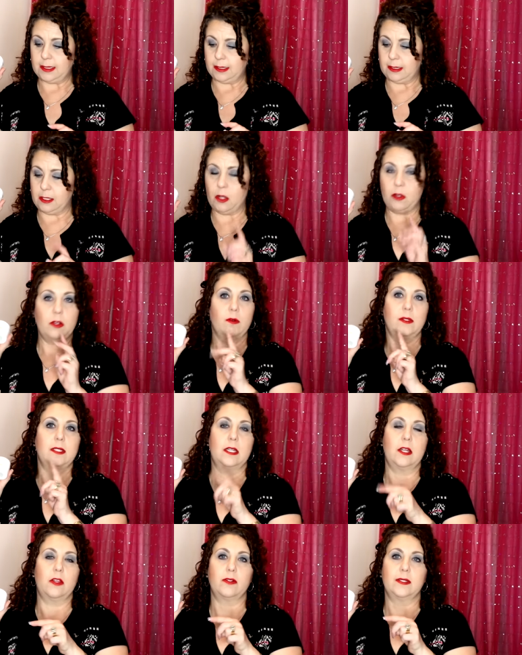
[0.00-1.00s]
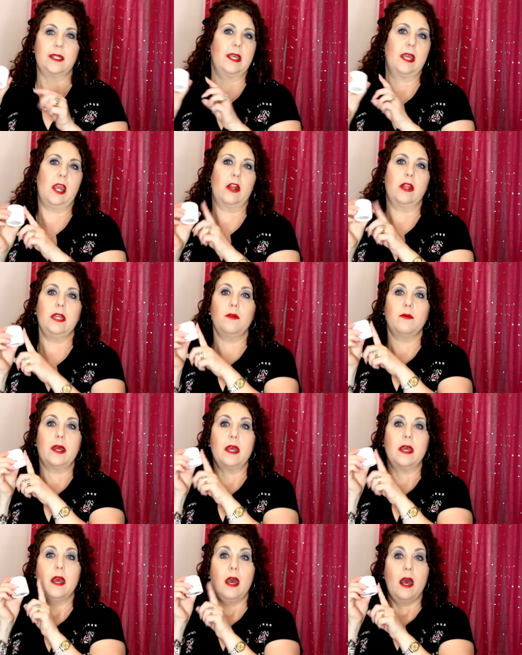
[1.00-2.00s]
no, there was another skincare.
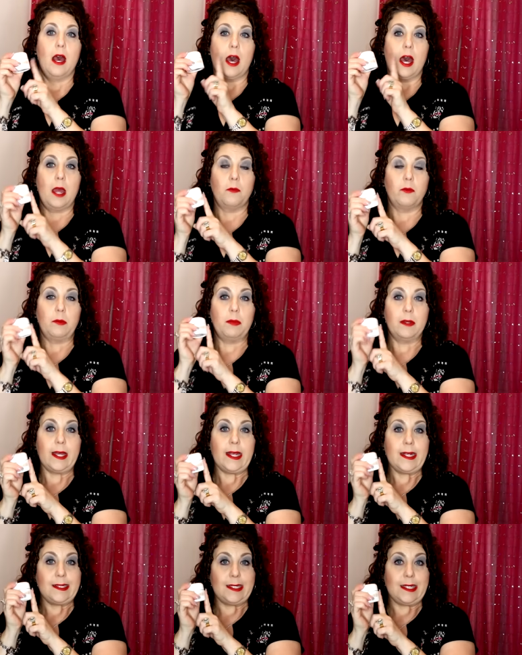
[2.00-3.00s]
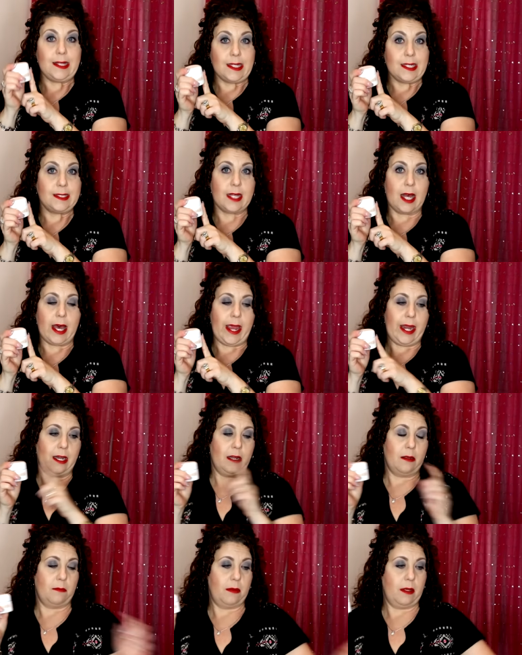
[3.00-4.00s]
Anyway, I'm replacing this
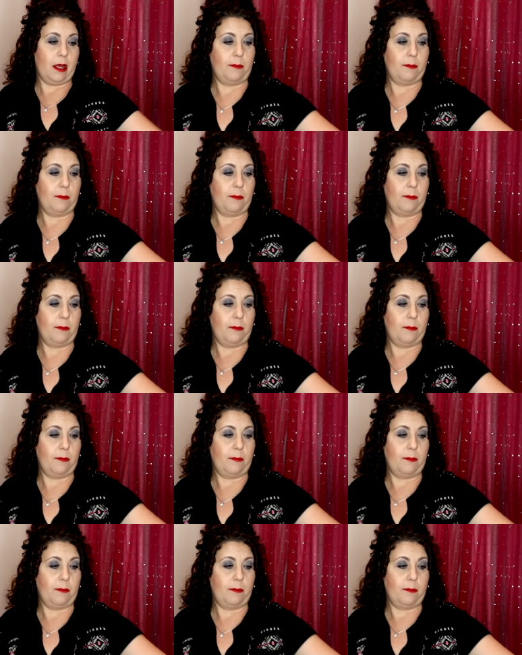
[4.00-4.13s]
item.